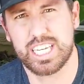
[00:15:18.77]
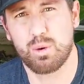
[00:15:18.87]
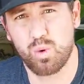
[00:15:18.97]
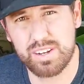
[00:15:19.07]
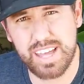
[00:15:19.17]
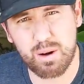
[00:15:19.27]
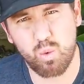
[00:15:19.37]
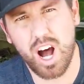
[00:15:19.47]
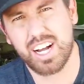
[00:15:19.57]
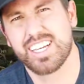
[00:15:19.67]
Get rid of that
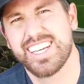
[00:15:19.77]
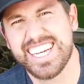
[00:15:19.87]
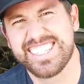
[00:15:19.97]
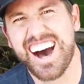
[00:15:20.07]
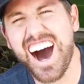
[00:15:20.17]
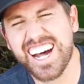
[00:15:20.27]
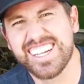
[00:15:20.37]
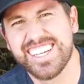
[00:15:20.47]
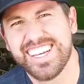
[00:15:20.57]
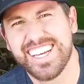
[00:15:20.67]
rock, it's hot,
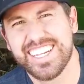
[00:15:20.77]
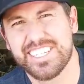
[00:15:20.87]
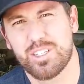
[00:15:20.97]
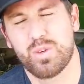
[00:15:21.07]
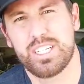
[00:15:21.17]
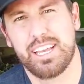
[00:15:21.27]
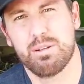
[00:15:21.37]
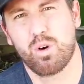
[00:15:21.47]
it doesn't retain the